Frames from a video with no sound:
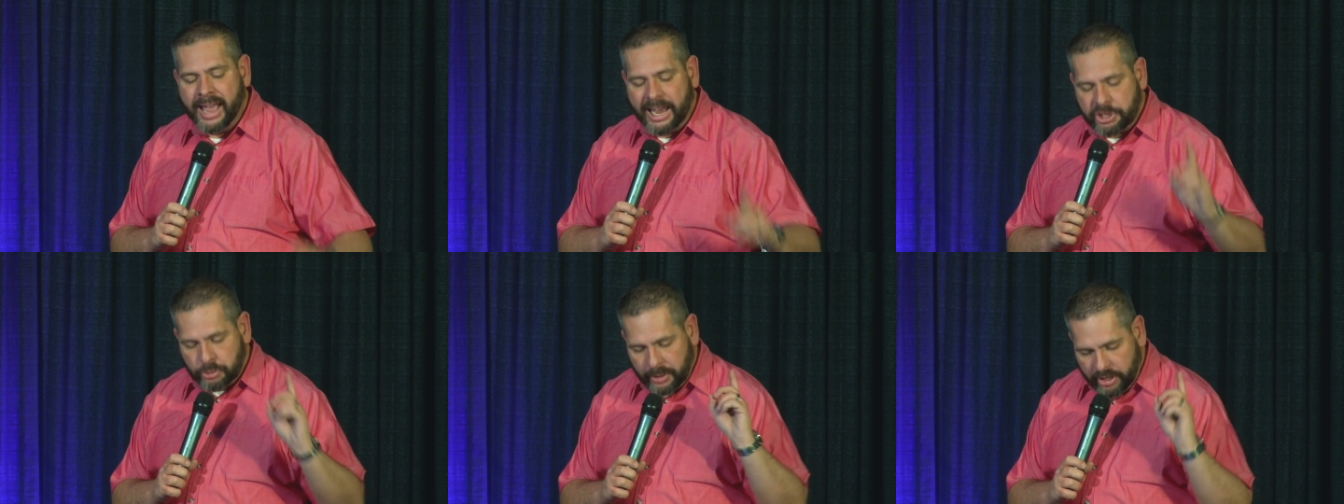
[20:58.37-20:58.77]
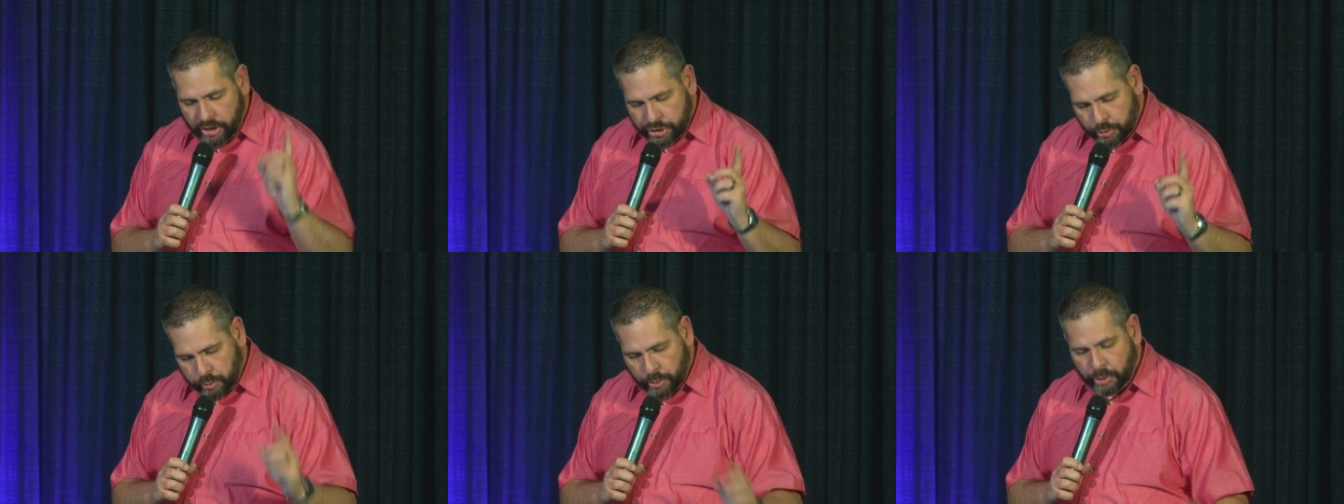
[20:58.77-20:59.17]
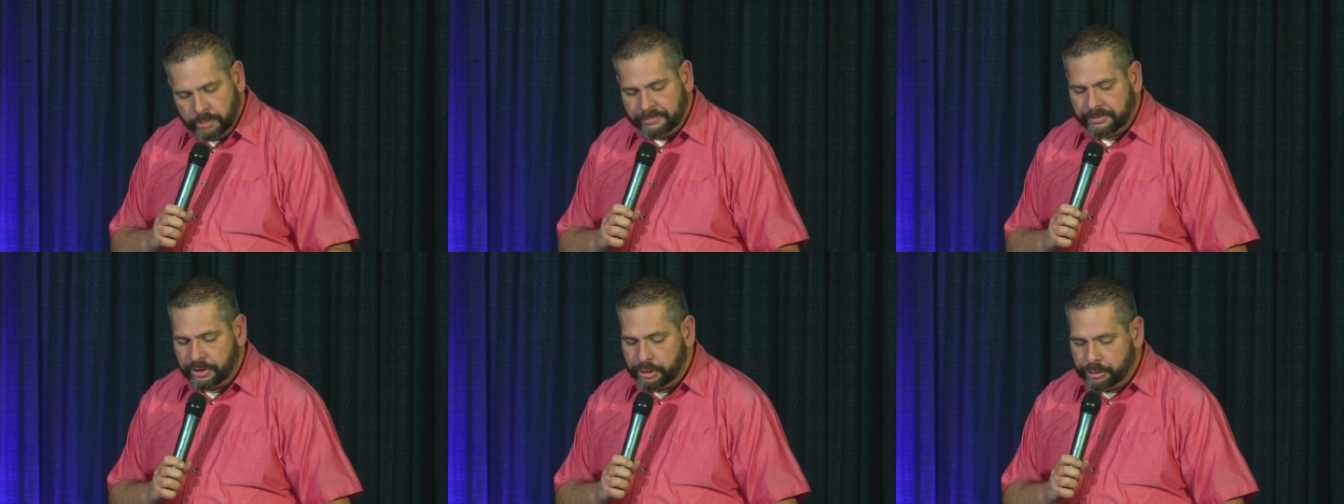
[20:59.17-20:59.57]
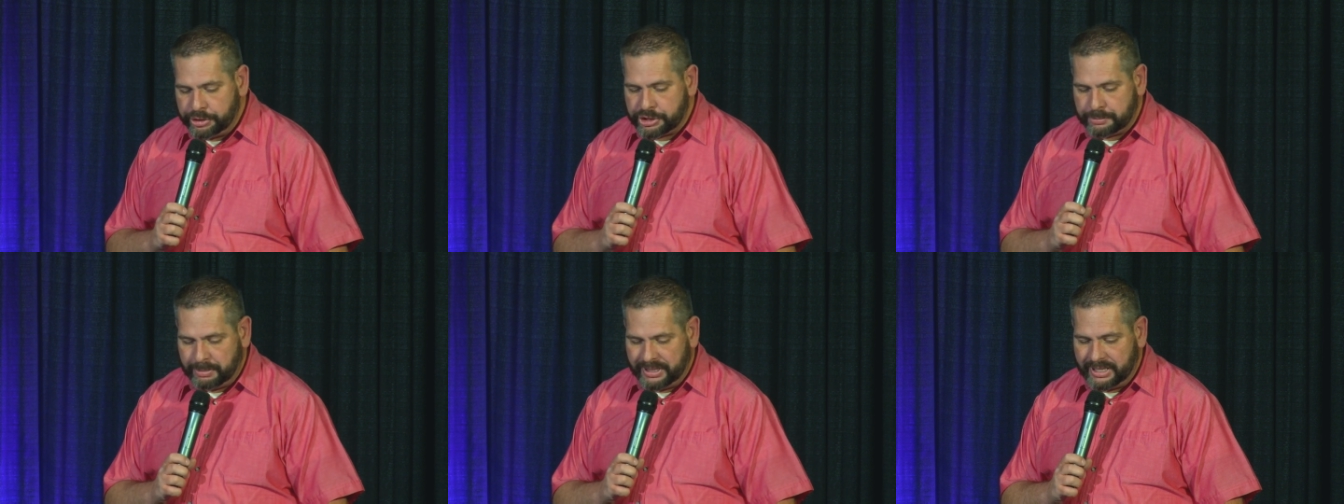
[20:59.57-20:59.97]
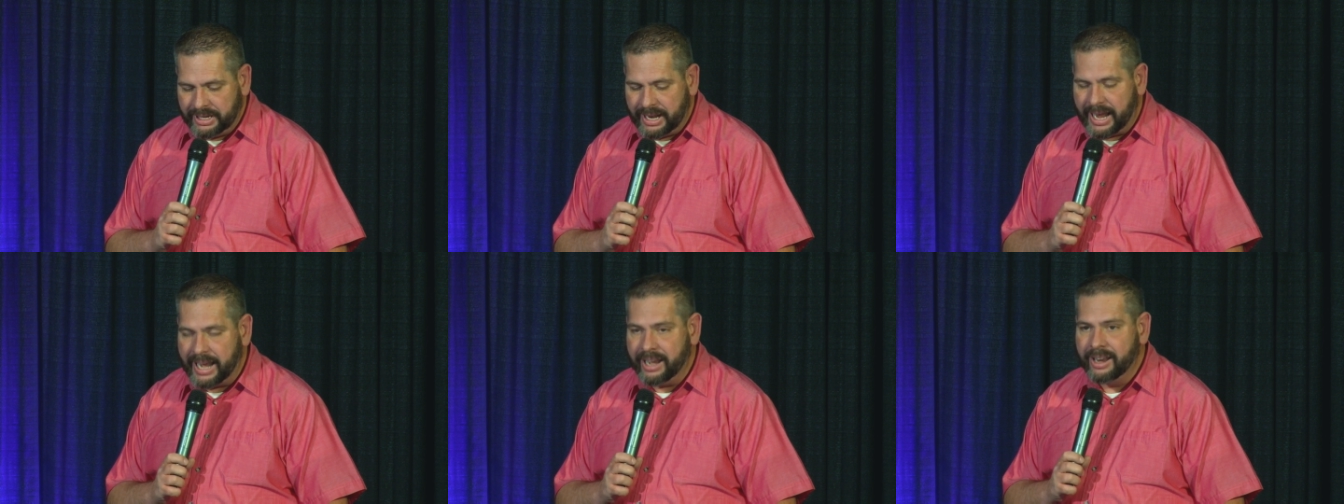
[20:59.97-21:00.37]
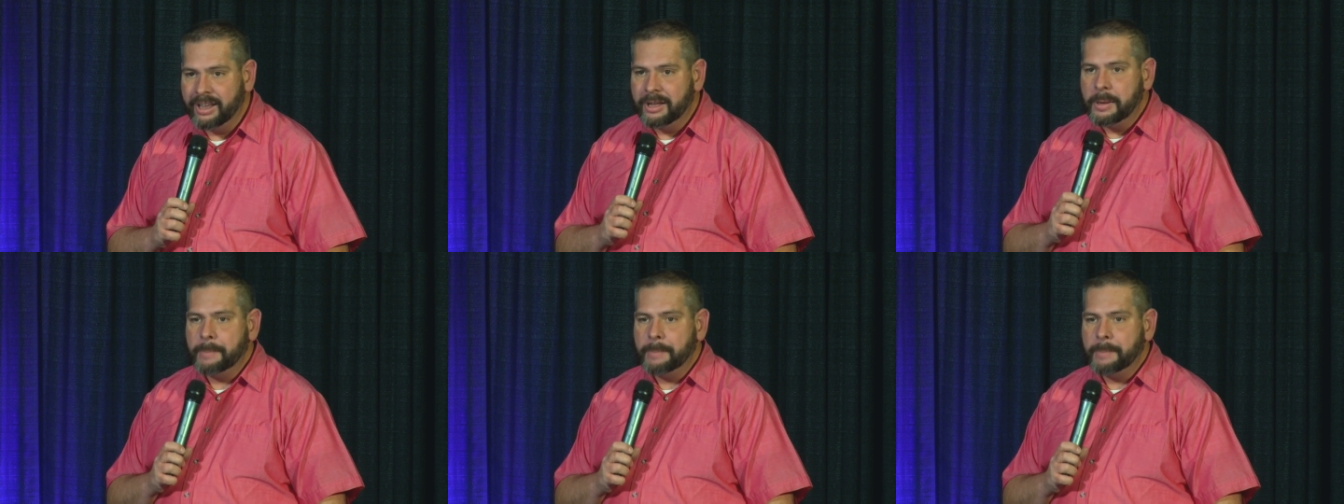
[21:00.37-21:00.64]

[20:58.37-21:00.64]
as well as room for you to spend the night.